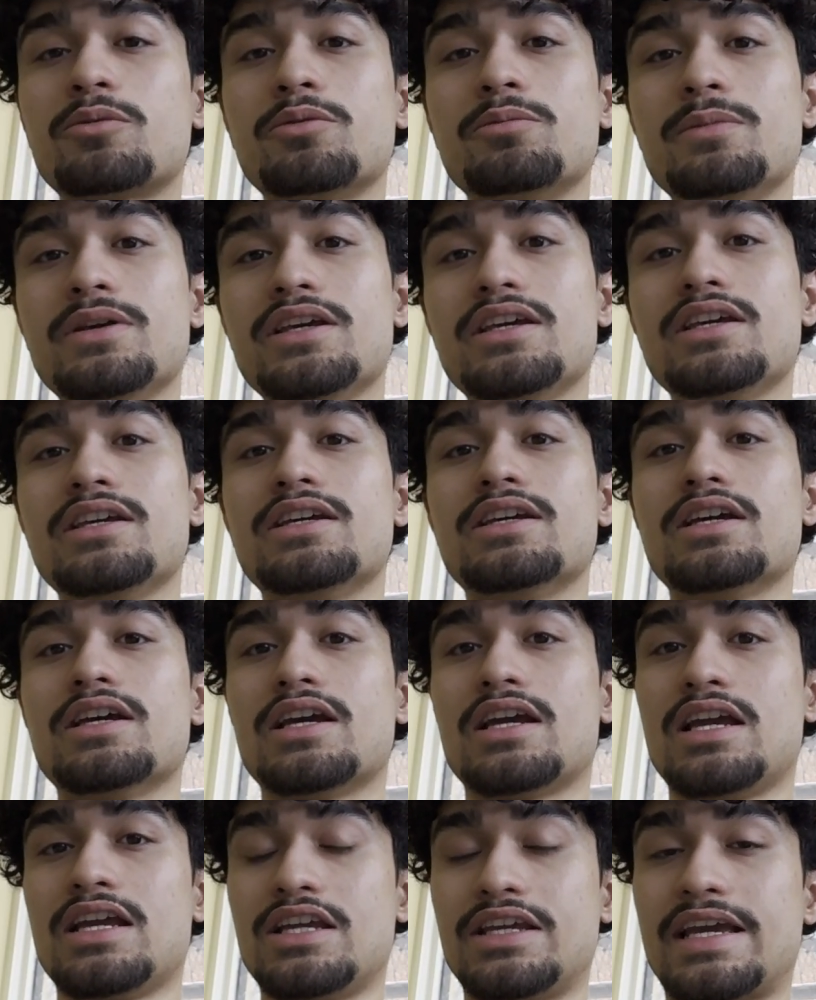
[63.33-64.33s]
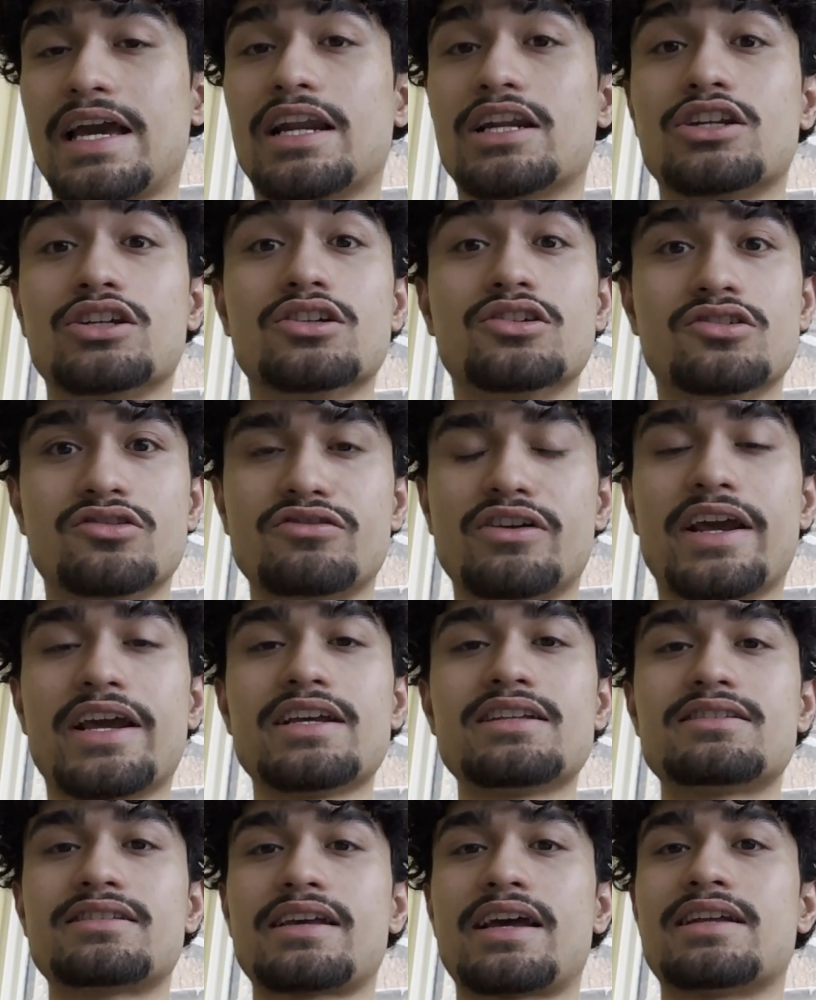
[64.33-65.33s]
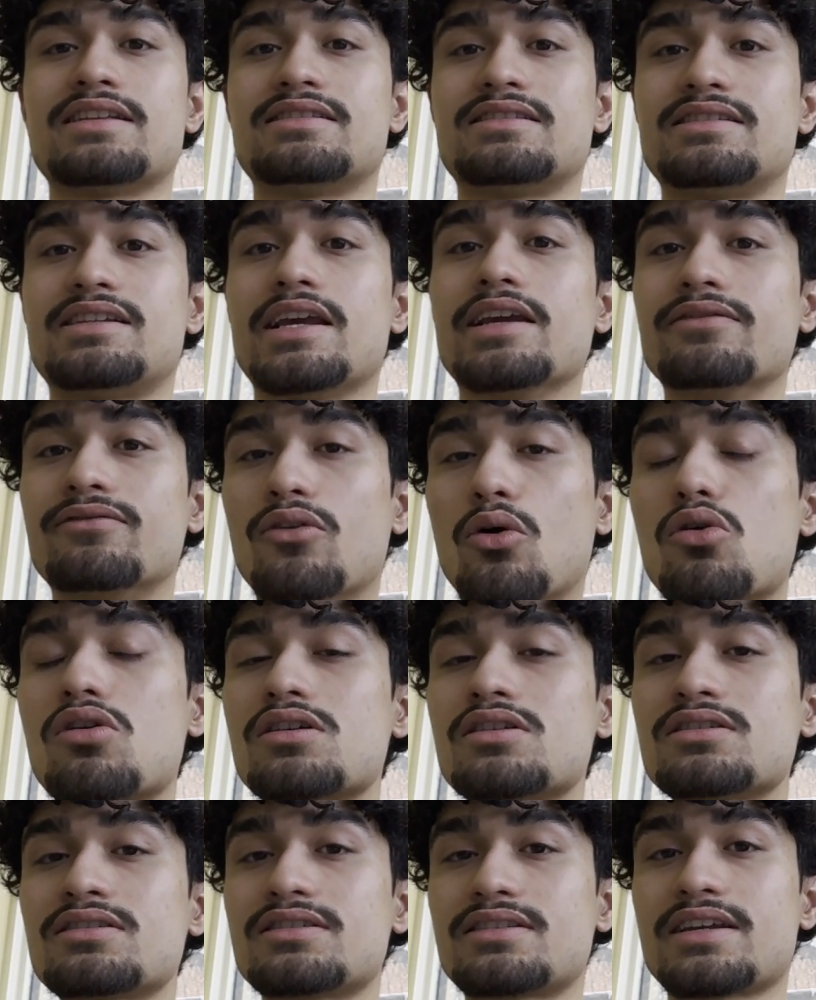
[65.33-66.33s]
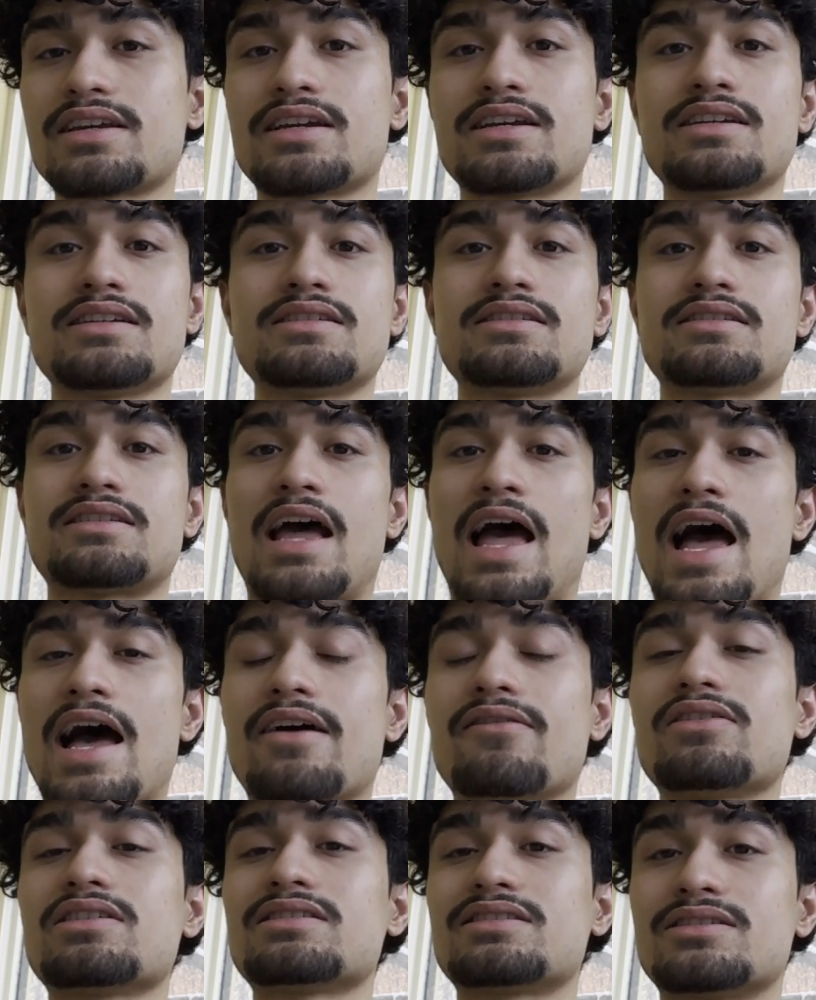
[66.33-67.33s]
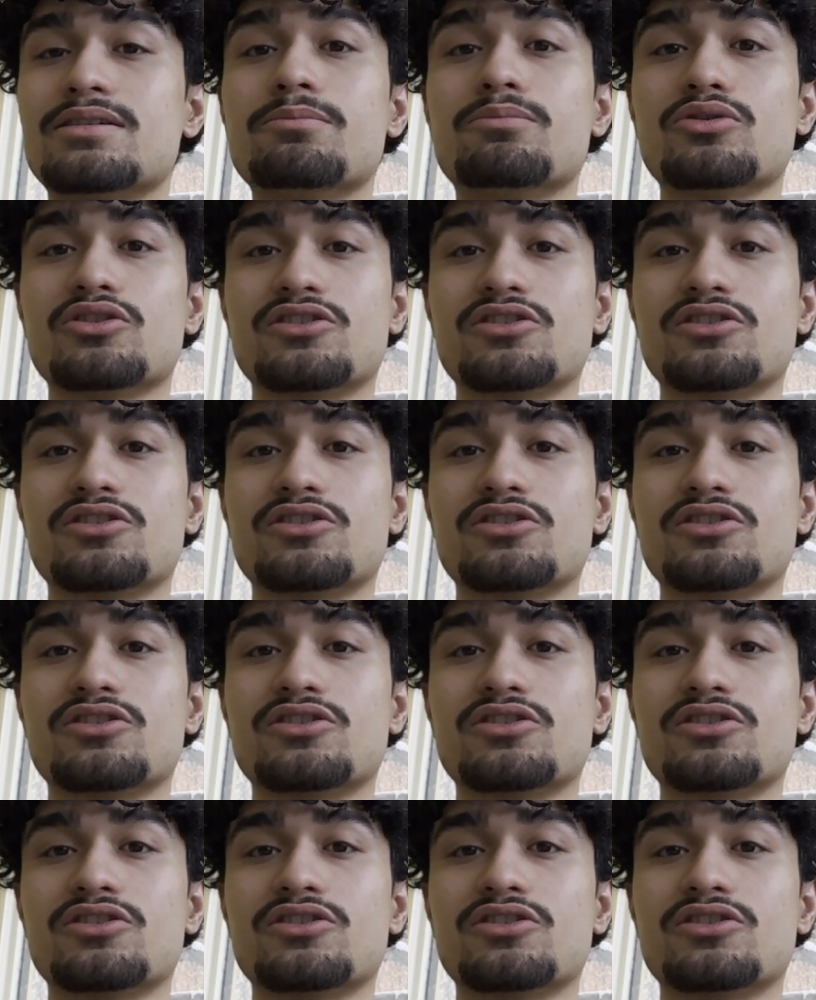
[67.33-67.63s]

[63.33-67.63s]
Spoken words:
me get good grades and stay focused is having simple